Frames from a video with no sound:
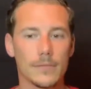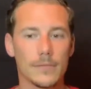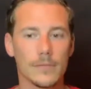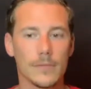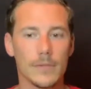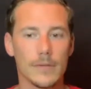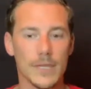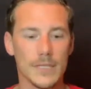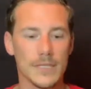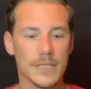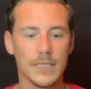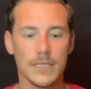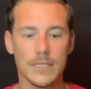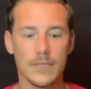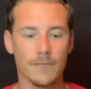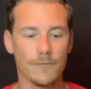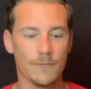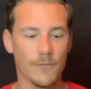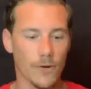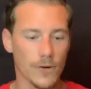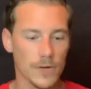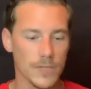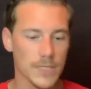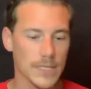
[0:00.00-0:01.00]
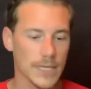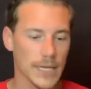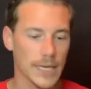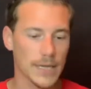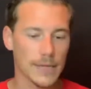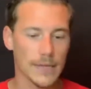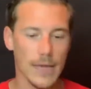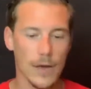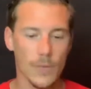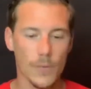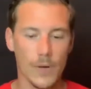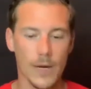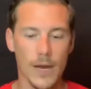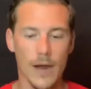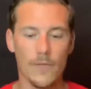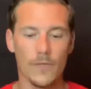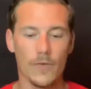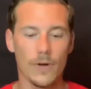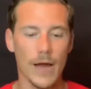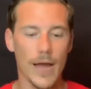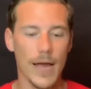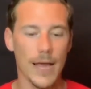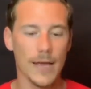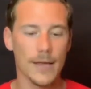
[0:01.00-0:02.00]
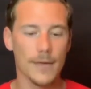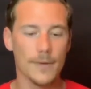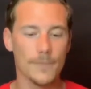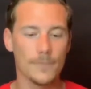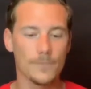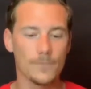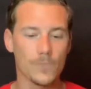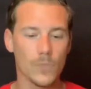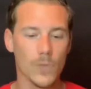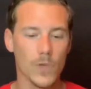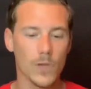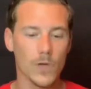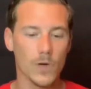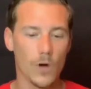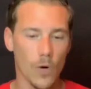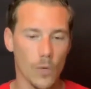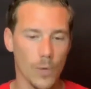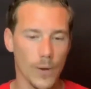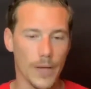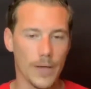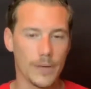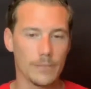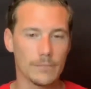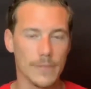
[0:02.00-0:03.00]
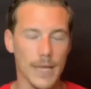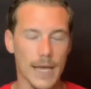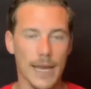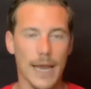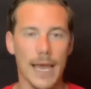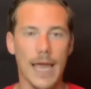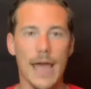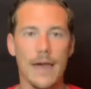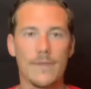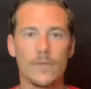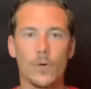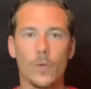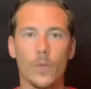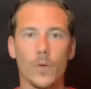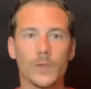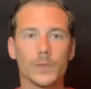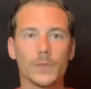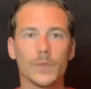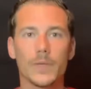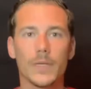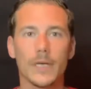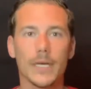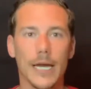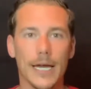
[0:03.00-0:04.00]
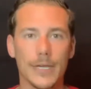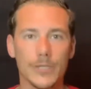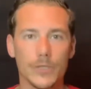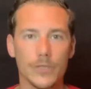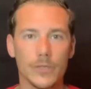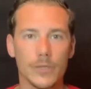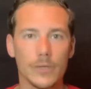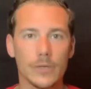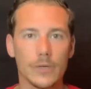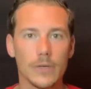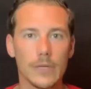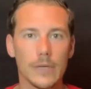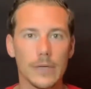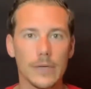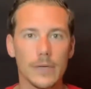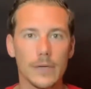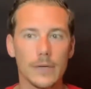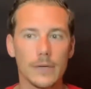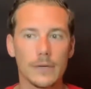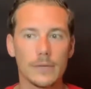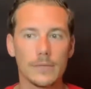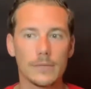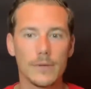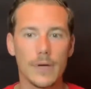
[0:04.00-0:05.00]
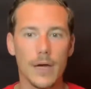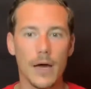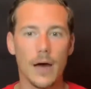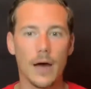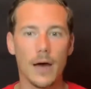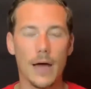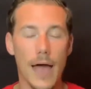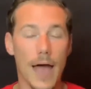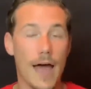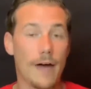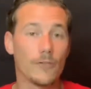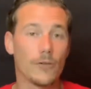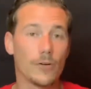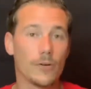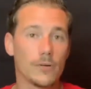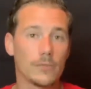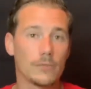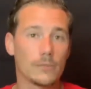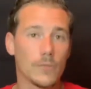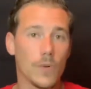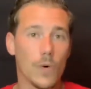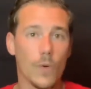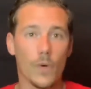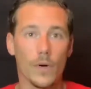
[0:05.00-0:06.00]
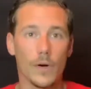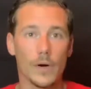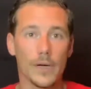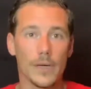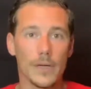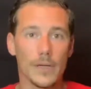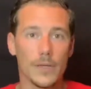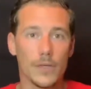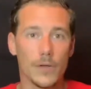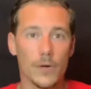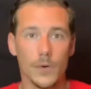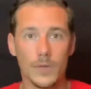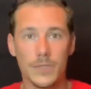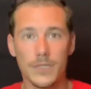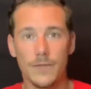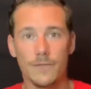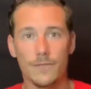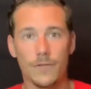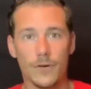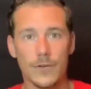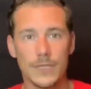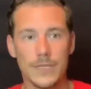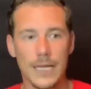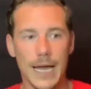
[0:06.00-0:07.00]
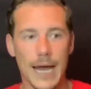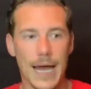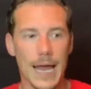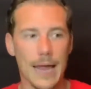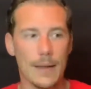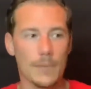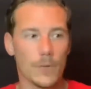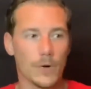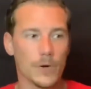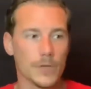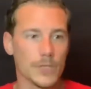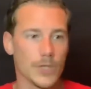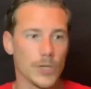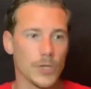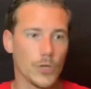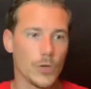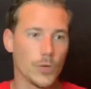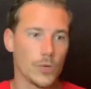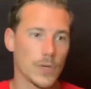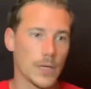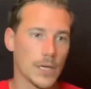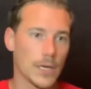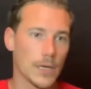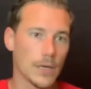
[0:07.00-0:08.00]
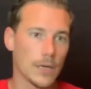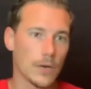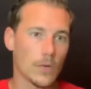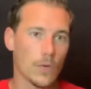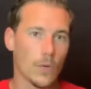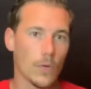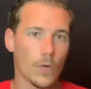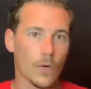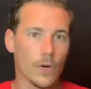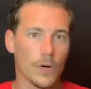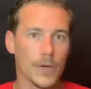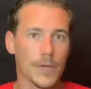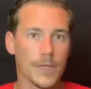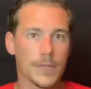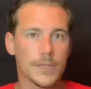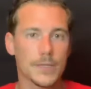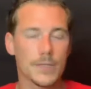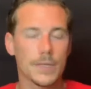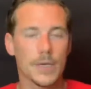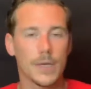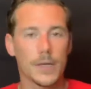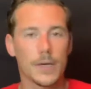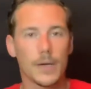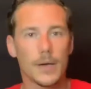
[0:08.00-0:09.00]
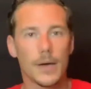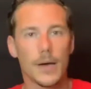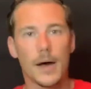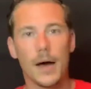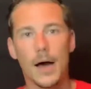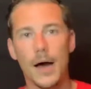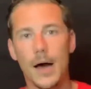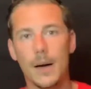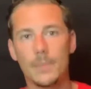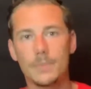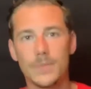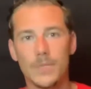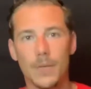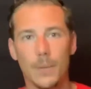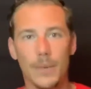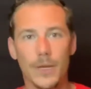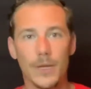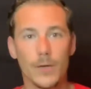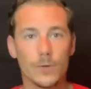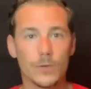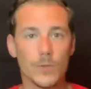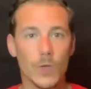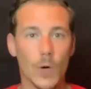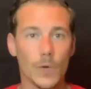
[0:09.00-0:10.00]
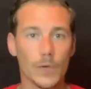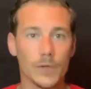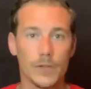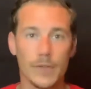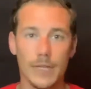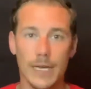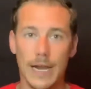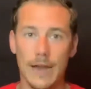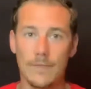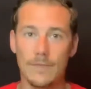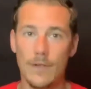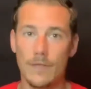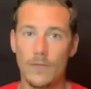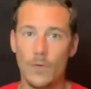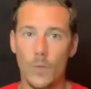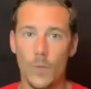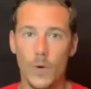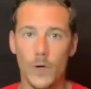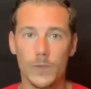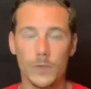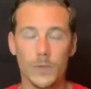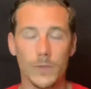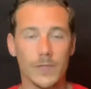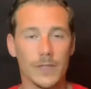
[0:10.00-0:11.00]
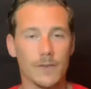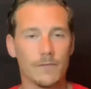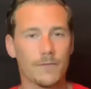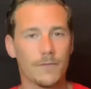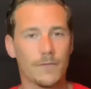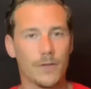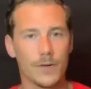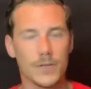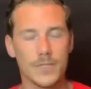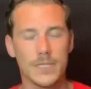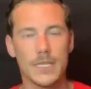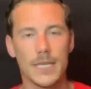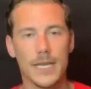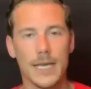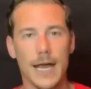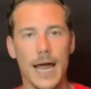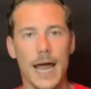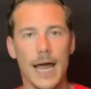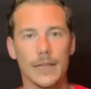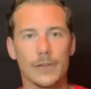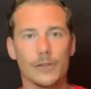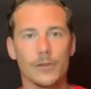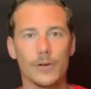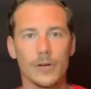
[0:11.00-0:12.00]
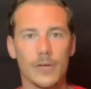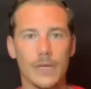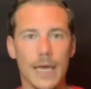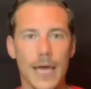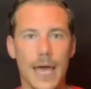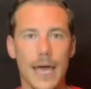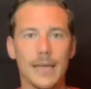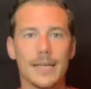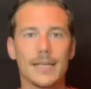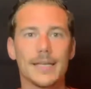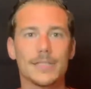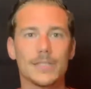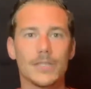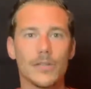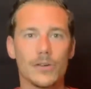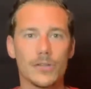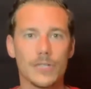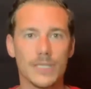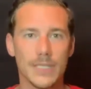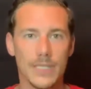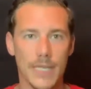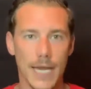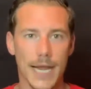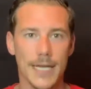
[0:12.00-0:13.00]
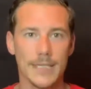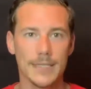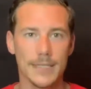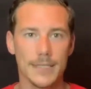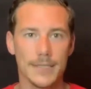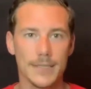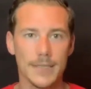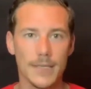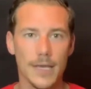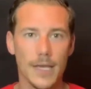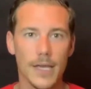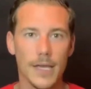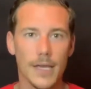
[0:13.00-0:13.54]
this is the first thing that whenever I go in and I haven't worked with a catcher ever, or it's the first time, or it's a new kid, or it's somebody who's older that I've never worked with, the first thing I look at is their stances.